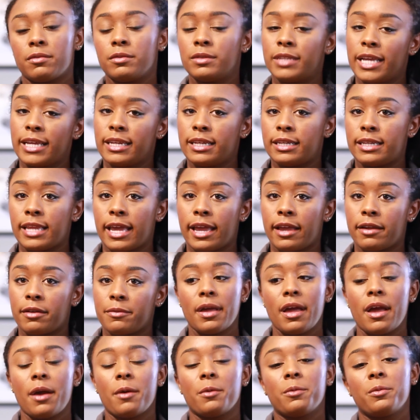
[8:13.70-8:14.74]
day to day.
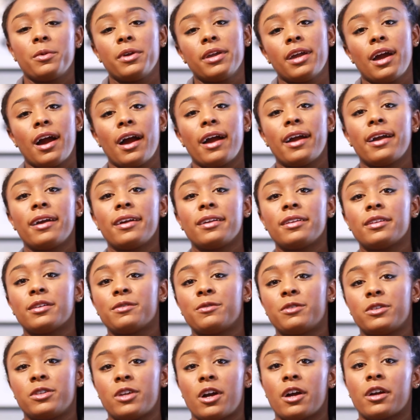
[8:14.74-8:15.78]
We hired a
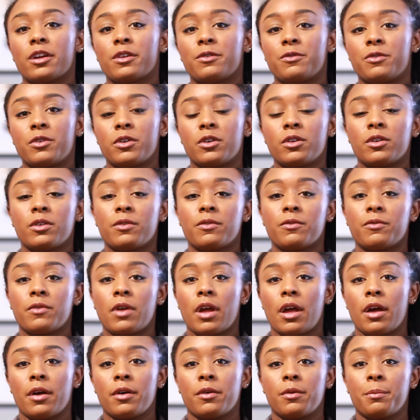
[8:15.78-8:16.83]
photographer,
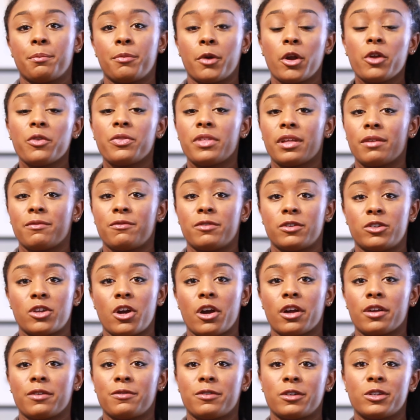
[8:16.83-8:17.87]
a birthing
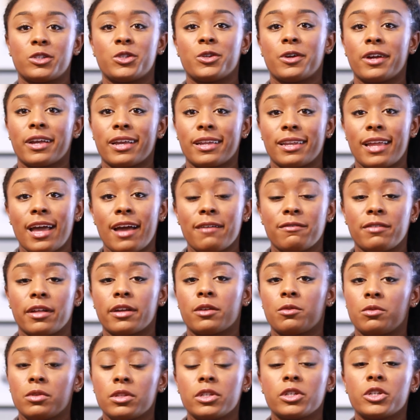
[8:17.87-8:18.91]
photographer, so I can have
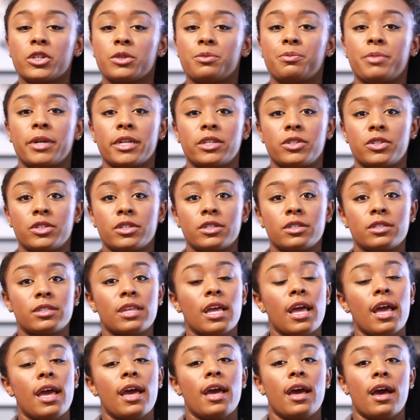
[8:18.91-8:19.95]
really good pictures
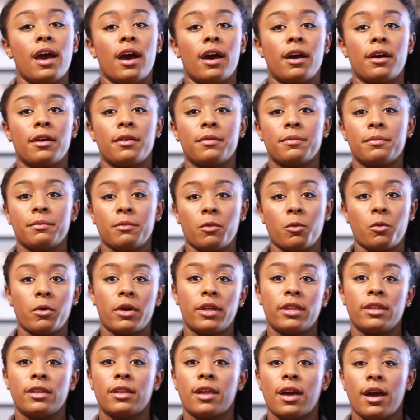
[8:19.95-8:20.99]

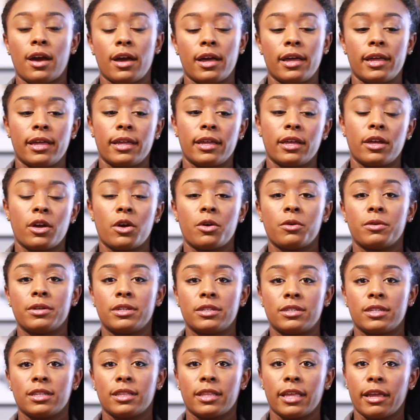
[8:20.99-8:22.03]
when I go
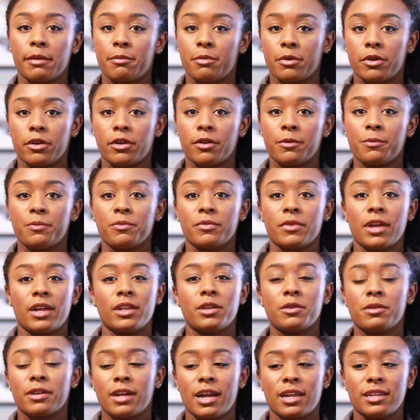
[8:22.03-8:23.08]
into labor. I
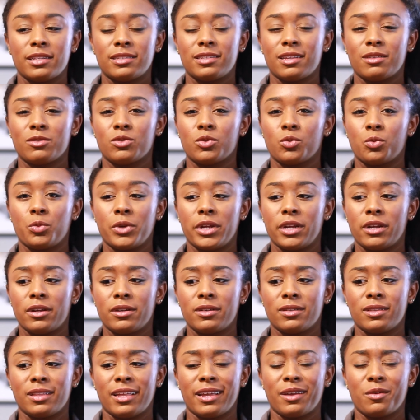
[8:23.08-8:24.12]
know it kind of sounds
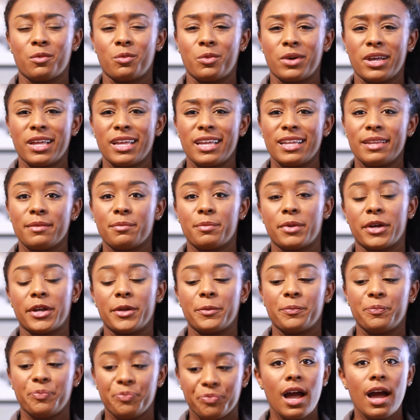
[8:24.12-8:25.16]
weird and what,
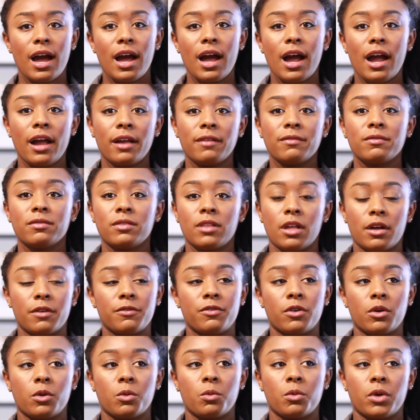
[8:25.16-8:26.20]
but I
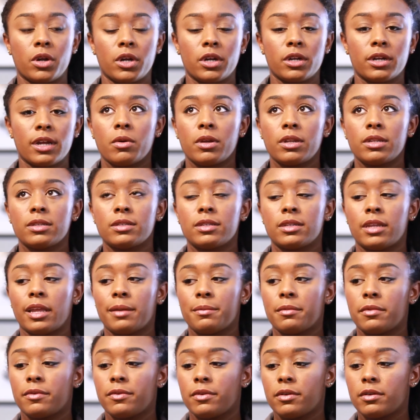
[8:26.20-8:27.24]
love her work. What is the
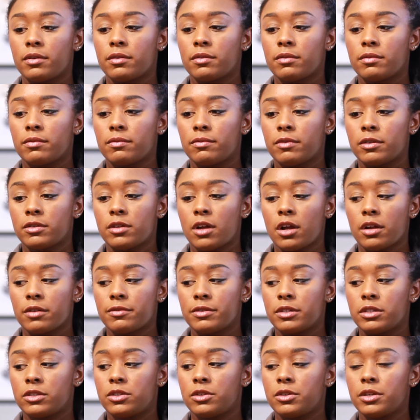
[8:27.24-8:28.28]
name of her
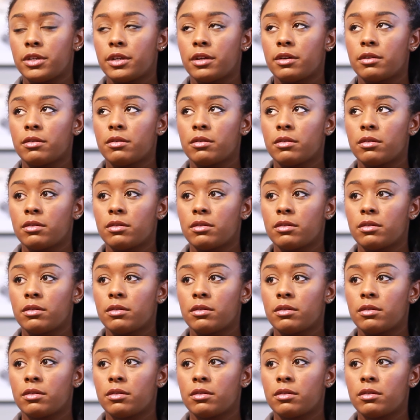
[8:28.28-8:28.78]
photography studio?